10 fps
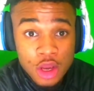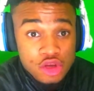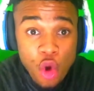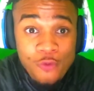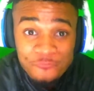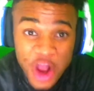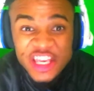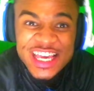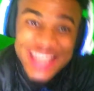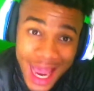No
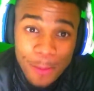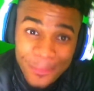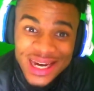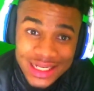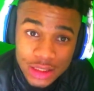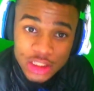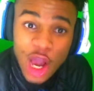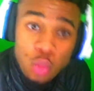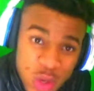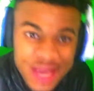fucking cap, my nigga.
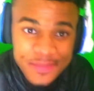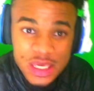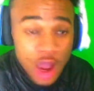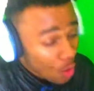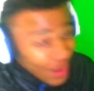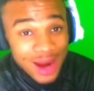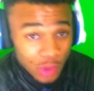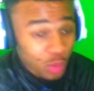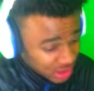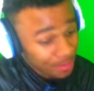Y'all with me right
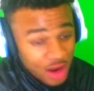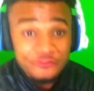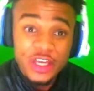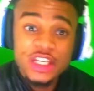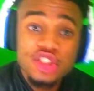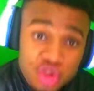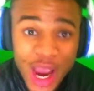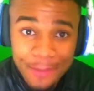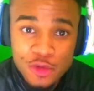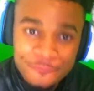around with the motherfucking
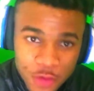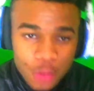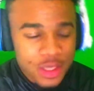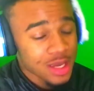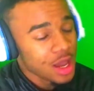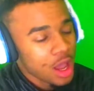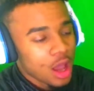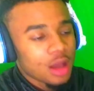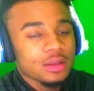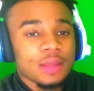strap. You feel me?
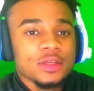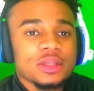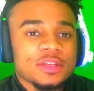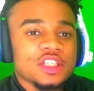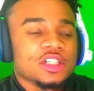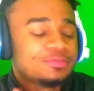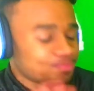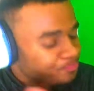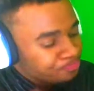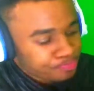Let me let me chill.
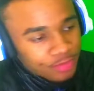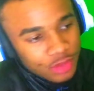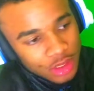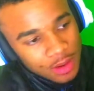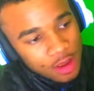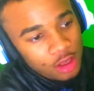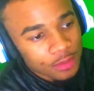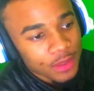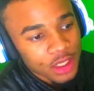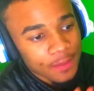
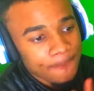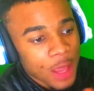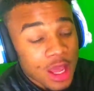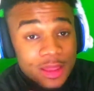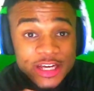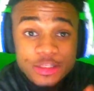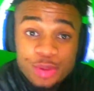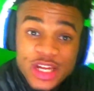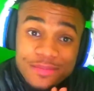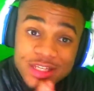But that's
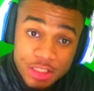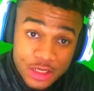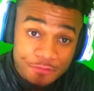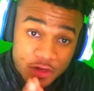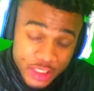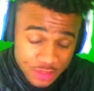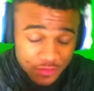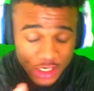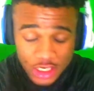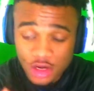pretty much it for this
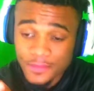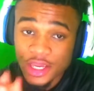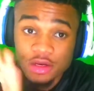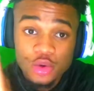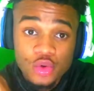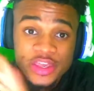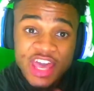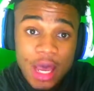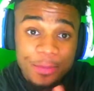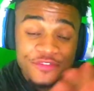video, man. No
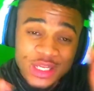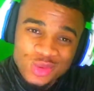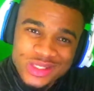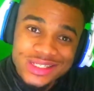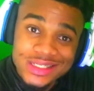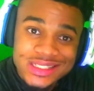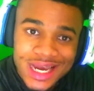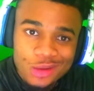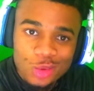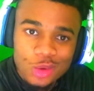cap. If y'all new to the
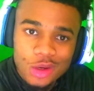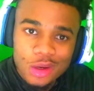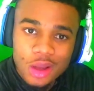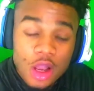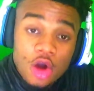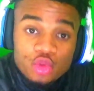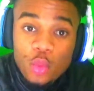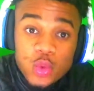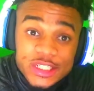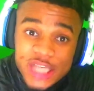channel, I don't know
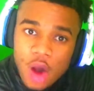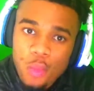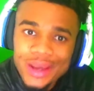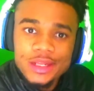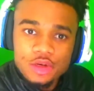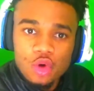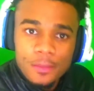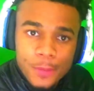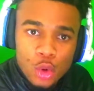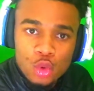what y'all waiting
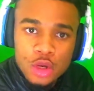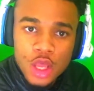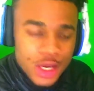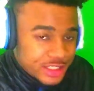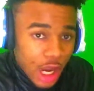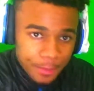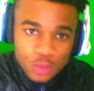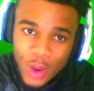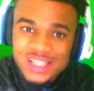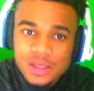on, bro. Cause y'all be
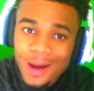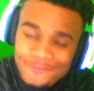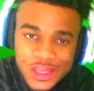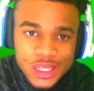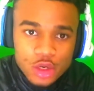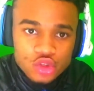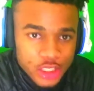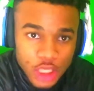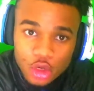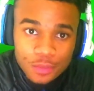watching my videos
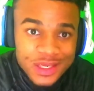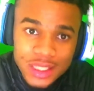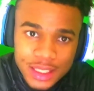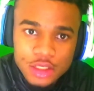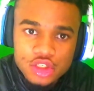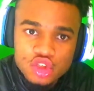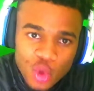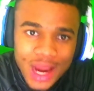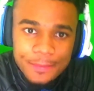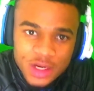and y'all don't be clicking the
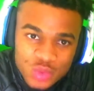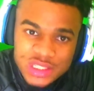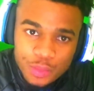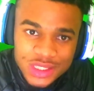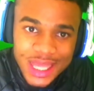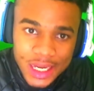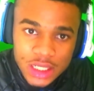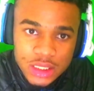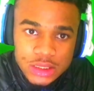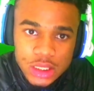subscribe button. What's up with that,
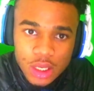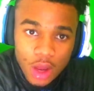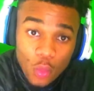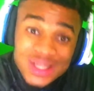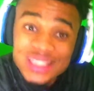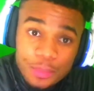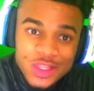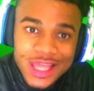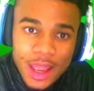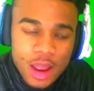cuz? What is up
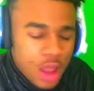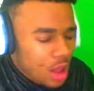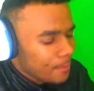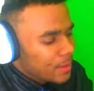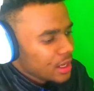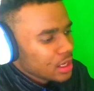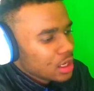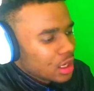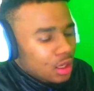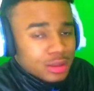with that? But
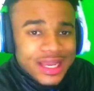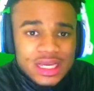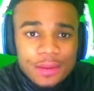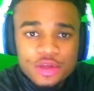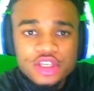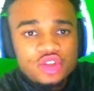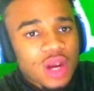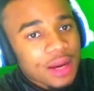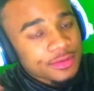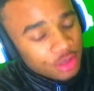like, comment,
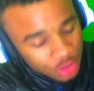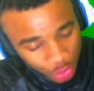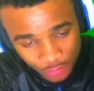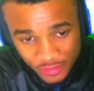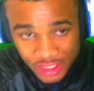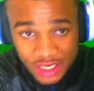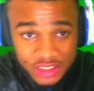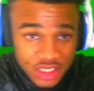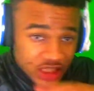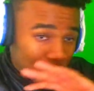subscribe, turn on
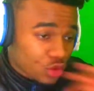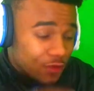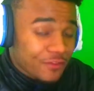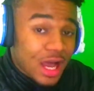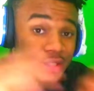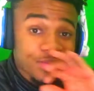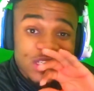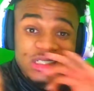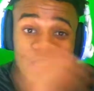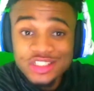notifications, y'all know the vibes.
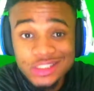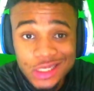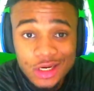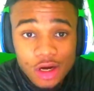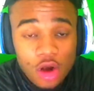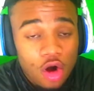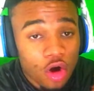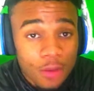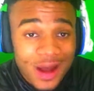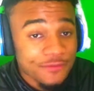Make sure y'all share
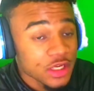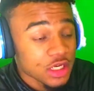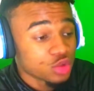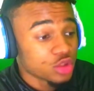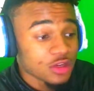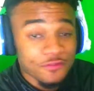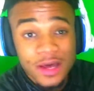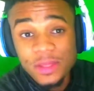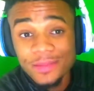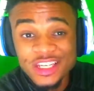all my videos with your family.